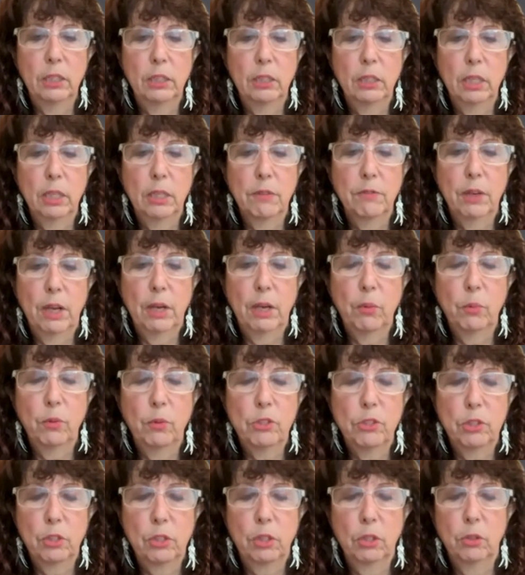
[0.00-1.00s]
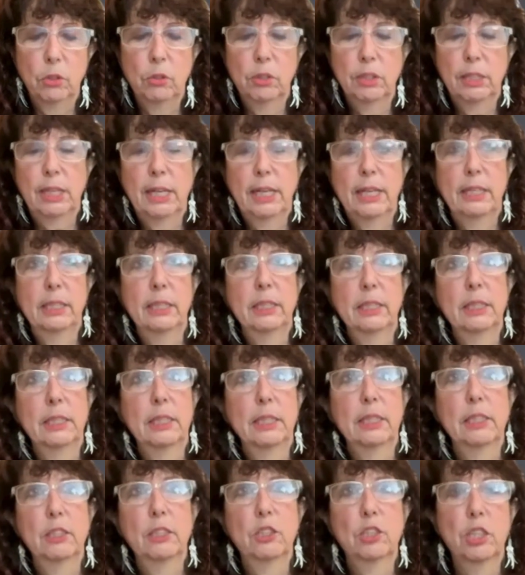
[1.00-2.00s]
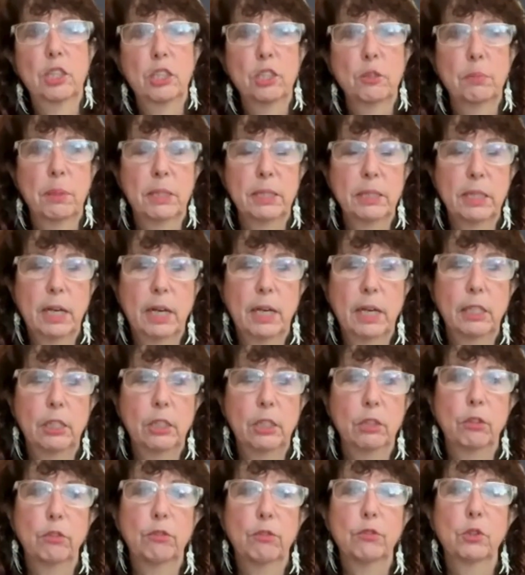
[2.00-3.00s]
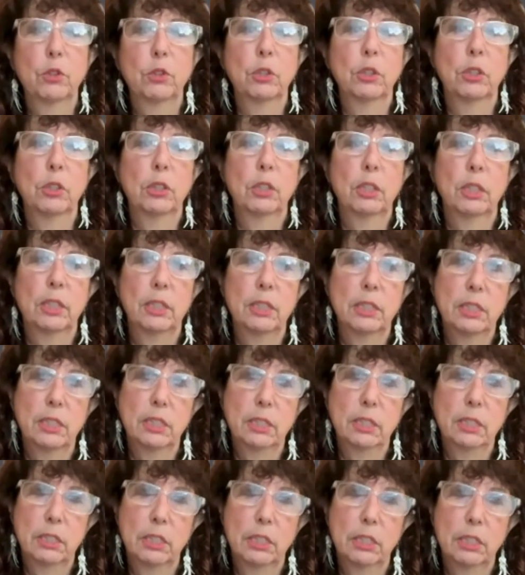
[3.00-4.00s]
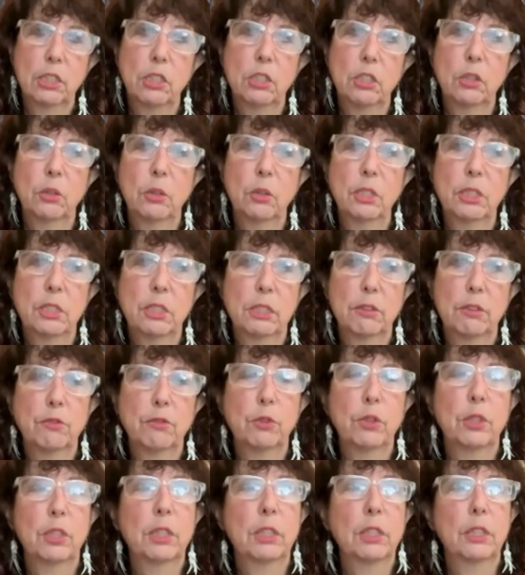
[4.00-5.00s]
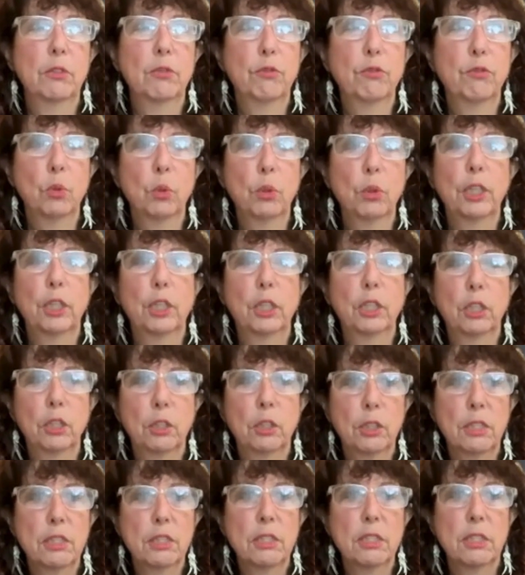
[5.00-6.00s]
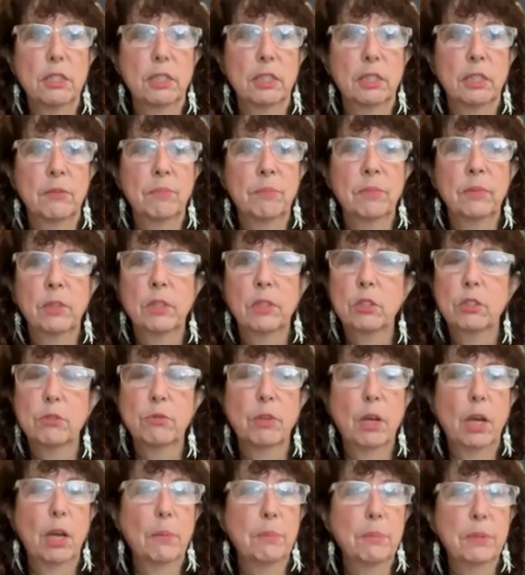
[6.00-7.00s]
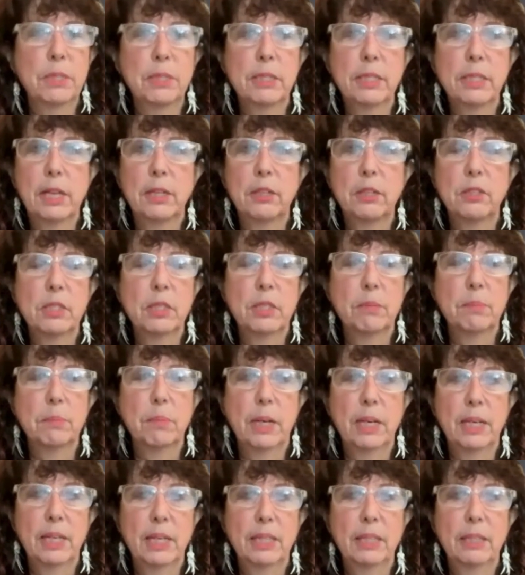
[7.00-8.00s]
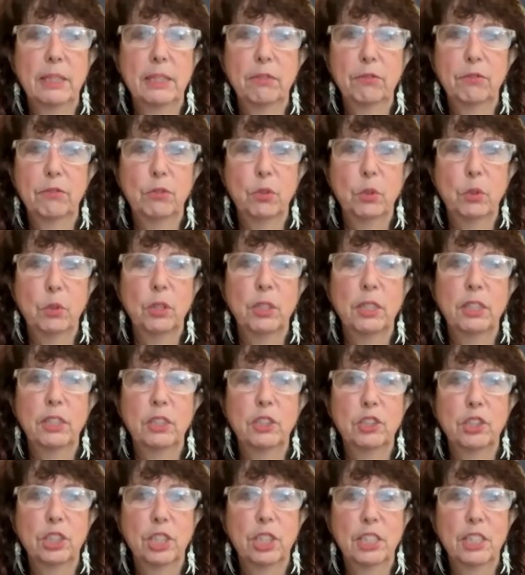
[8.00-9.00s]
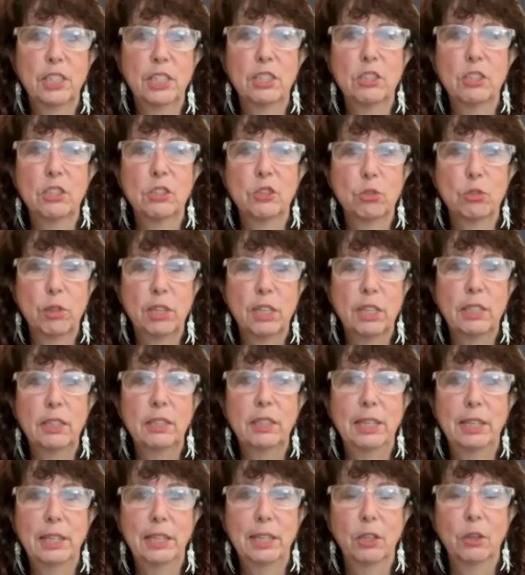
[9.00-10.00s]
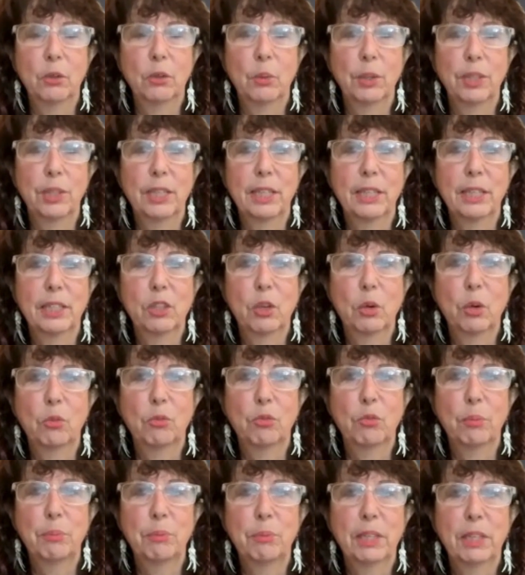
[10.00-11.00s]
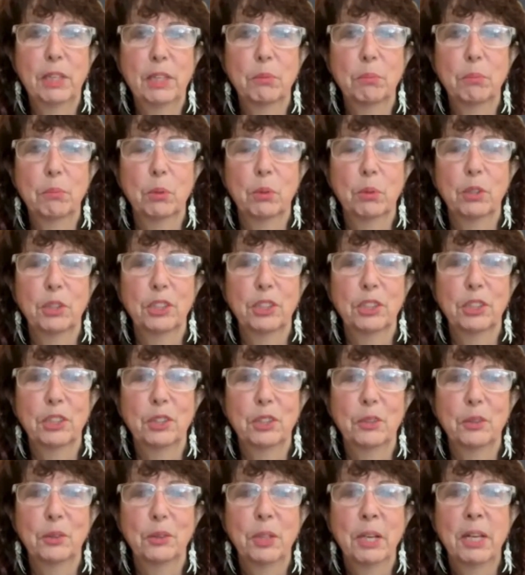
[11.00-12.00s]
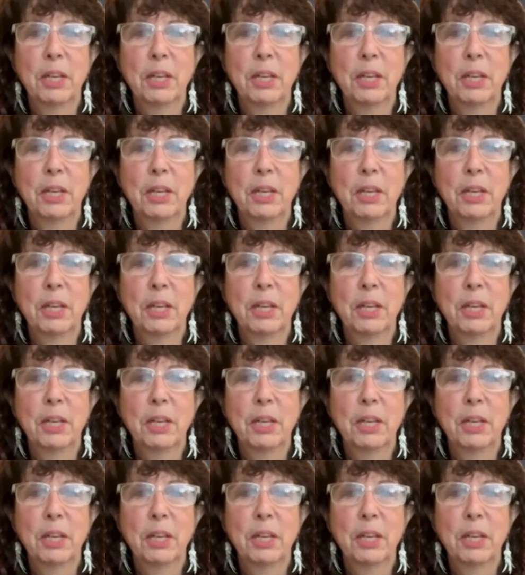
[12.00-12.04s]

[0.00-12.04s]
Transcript: if I was to go to Canada and exchange my dollar for a different foreign currency, there's ups and downs in my foreign exchange trade there. When I go from the airport, and